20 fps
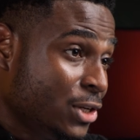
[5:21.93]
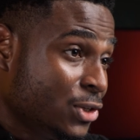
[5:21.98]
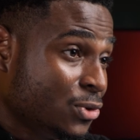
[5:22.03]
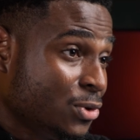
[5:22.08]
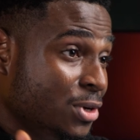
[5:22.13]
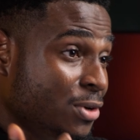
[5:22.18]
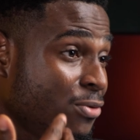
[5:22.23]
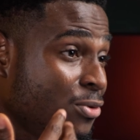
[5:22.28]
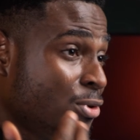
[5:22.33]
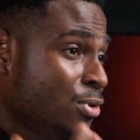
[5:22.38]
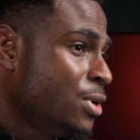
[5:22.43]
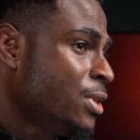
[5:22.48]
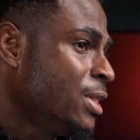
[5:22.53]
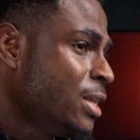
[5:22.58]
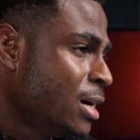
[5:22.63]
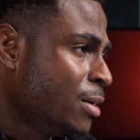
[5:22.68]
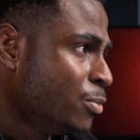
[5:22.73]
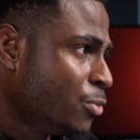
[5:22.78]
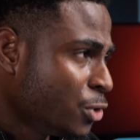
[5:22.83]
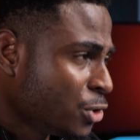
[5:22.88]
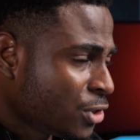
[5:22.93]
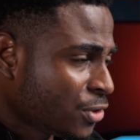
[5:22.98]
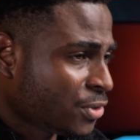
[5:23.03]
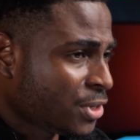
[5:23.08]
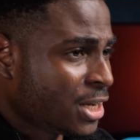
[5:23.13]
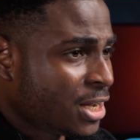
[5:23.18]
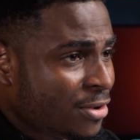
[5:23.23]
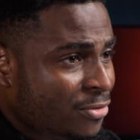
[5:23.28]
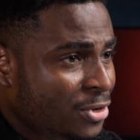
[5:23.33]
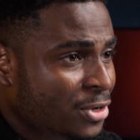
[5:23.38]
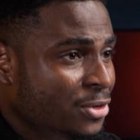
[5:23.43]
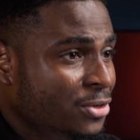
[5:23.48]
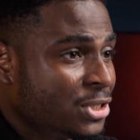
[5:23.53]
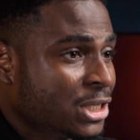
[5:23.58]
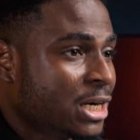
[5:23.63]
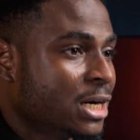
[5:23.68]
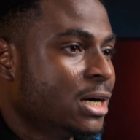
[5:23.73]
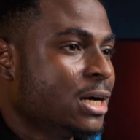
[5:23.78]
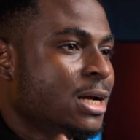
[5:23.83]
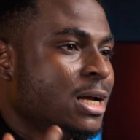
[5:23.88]
So if you are that much of a heavy
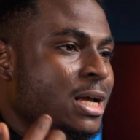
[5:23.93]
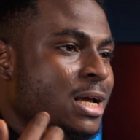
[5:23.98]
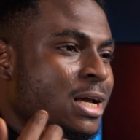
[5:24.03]
user